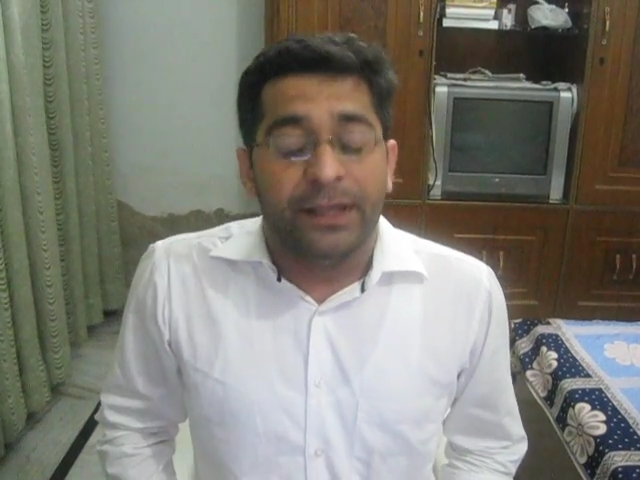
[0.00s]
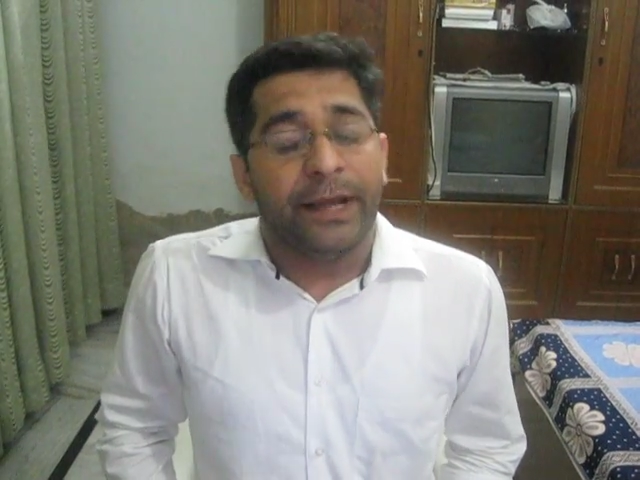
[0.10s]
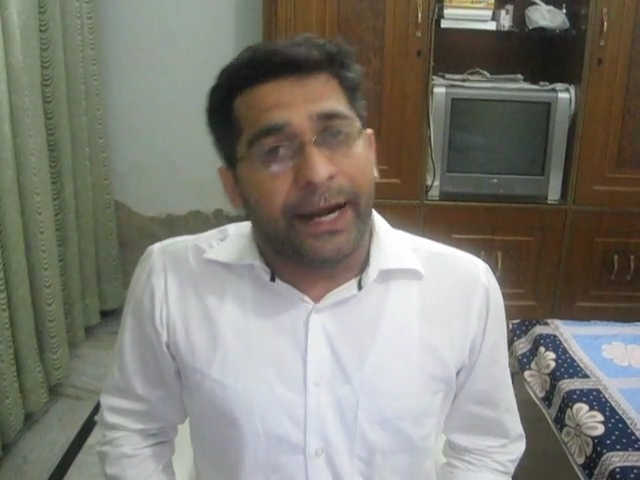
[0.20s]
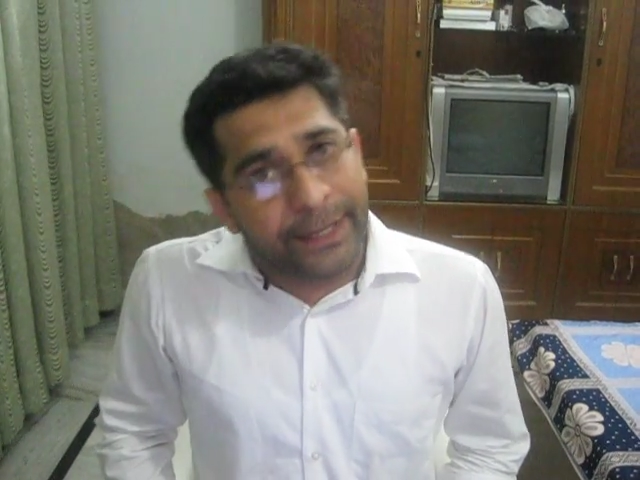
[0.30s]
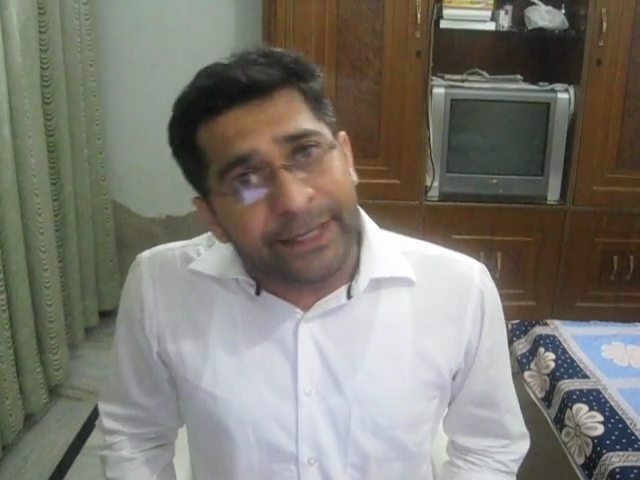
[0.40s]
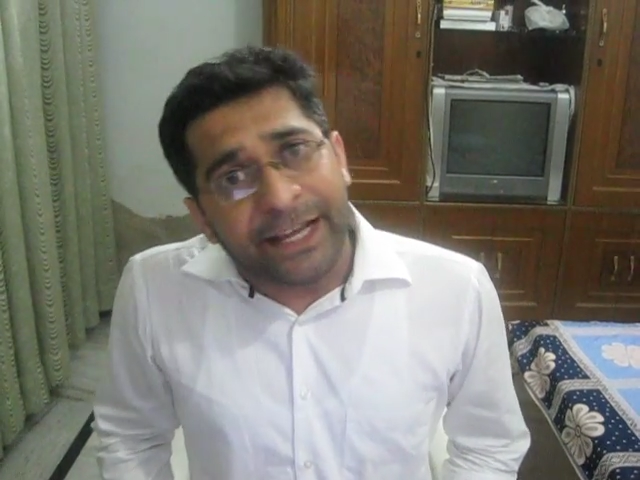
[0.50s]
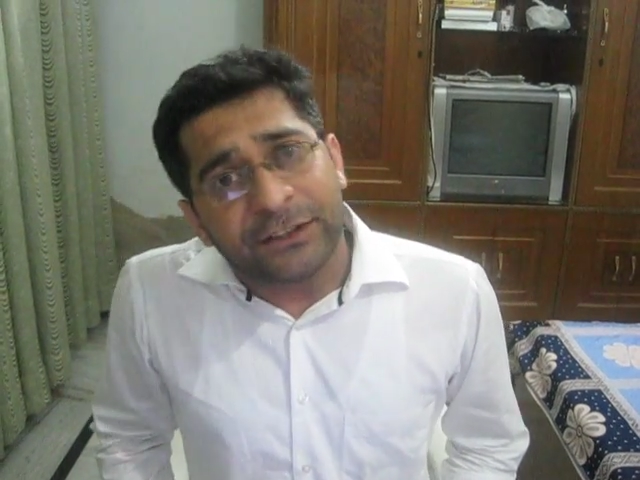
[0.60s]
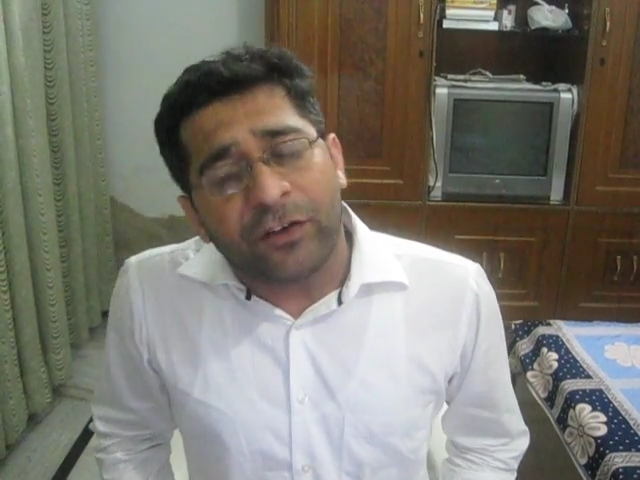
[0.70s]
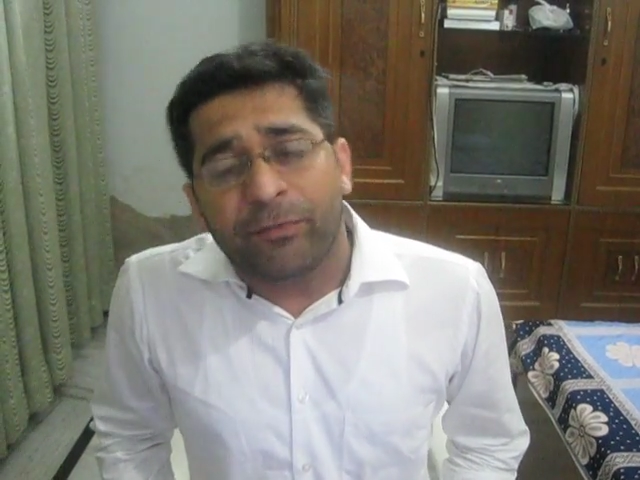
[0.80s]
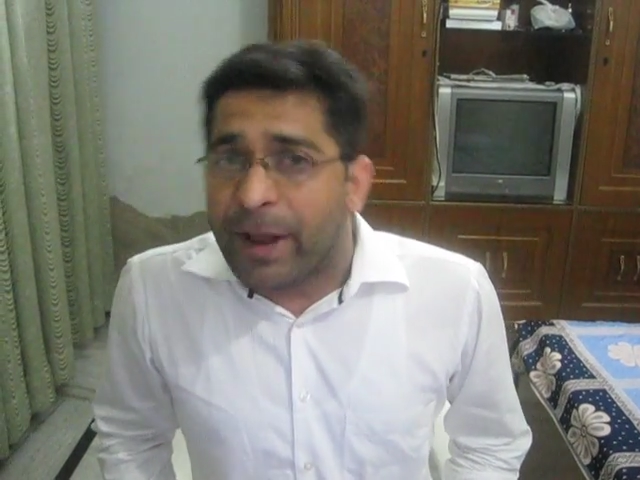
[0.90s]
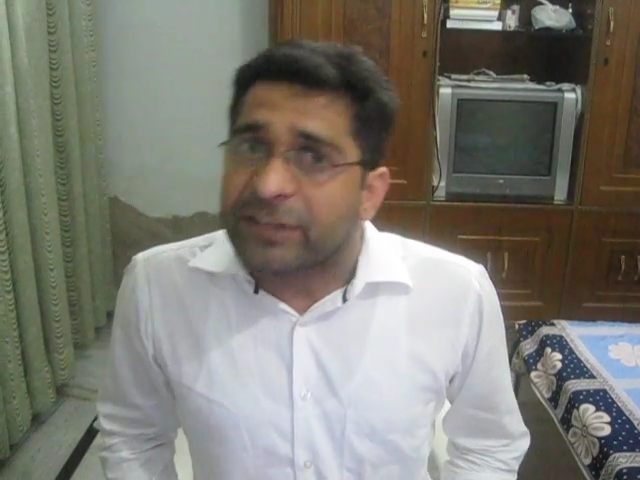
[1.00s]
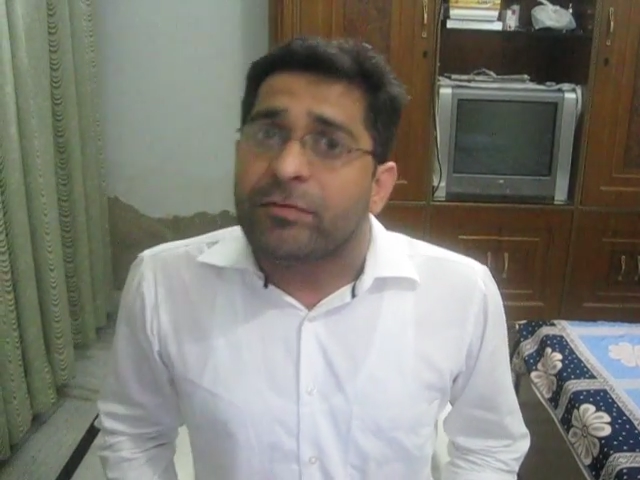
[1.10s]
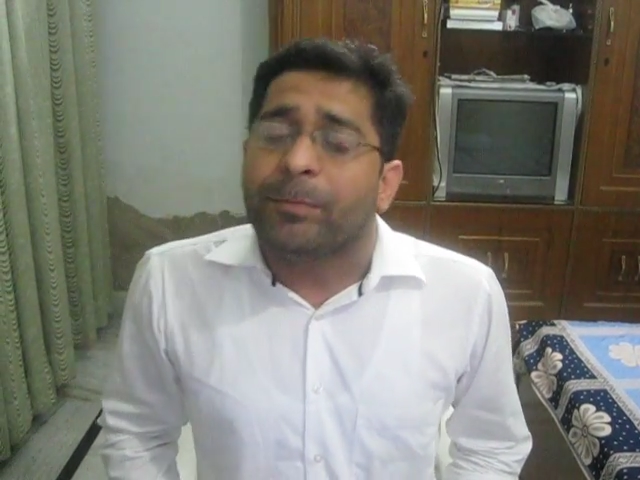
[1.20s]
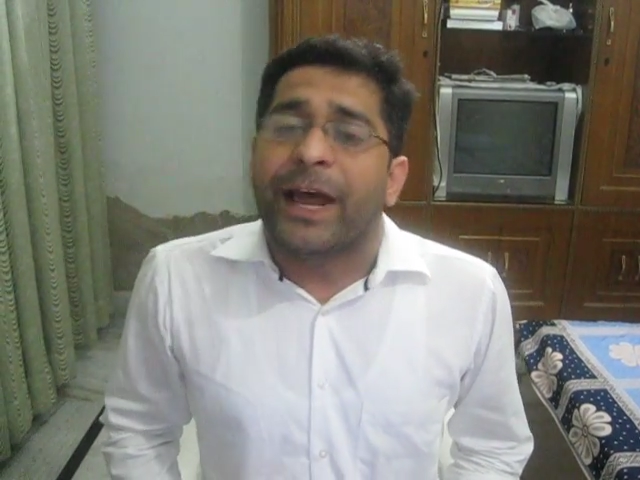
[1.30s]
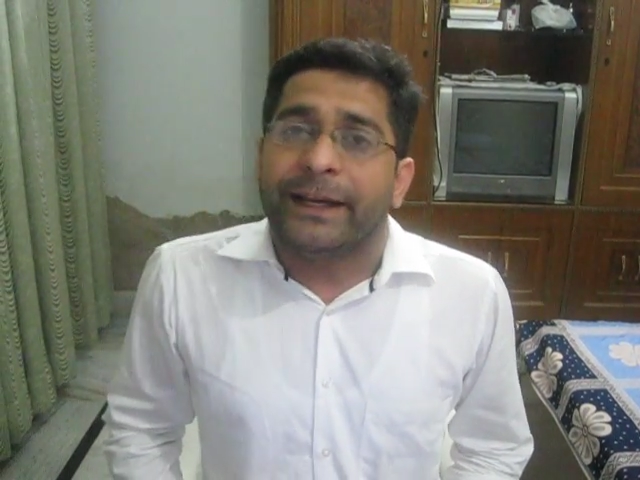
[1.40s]
And in case of
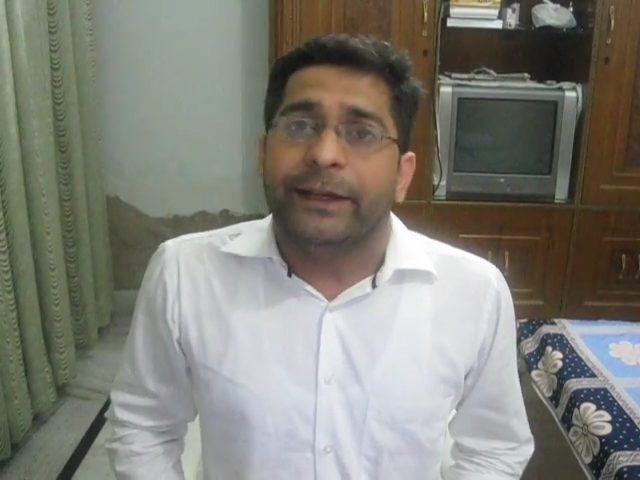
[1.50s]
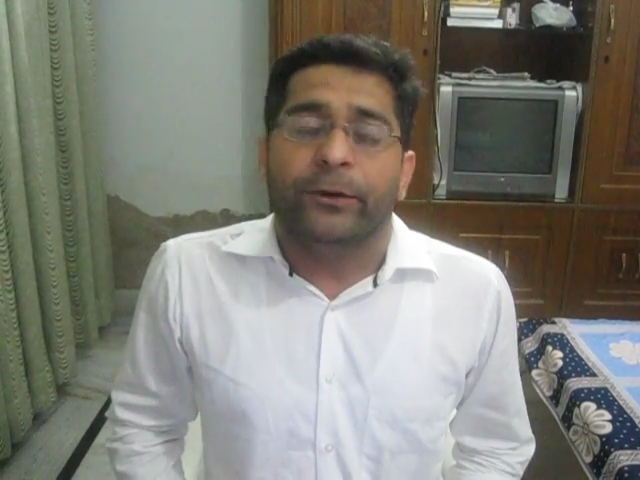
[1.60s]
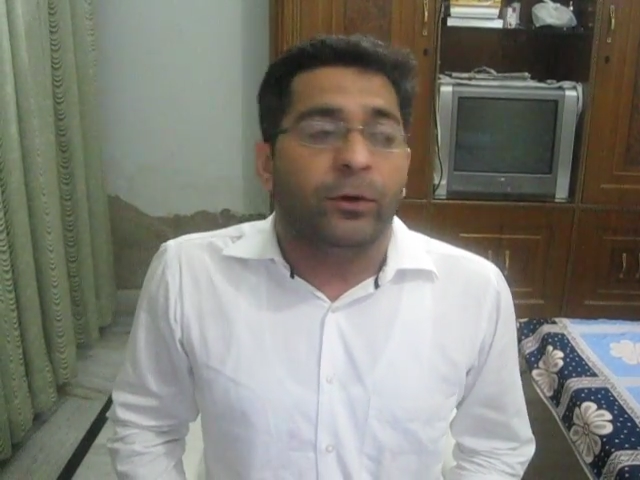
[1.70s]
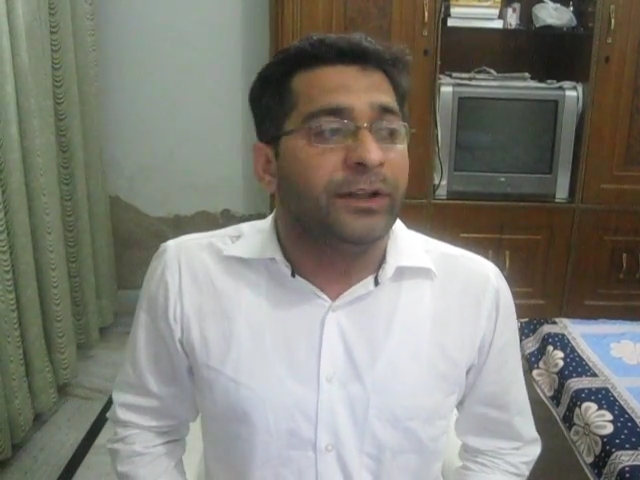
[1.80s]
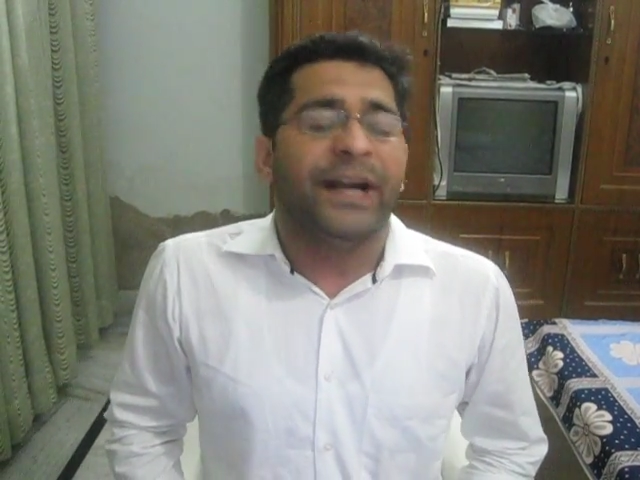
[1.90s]
maximum likelihood,